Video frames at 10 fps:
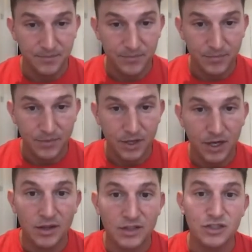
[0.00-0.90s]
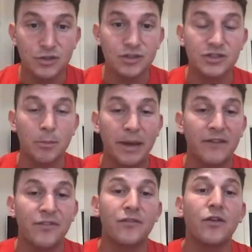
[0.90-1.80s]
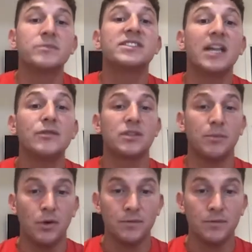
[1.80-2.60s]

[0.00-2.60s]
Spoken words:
that students can benefit from self-support.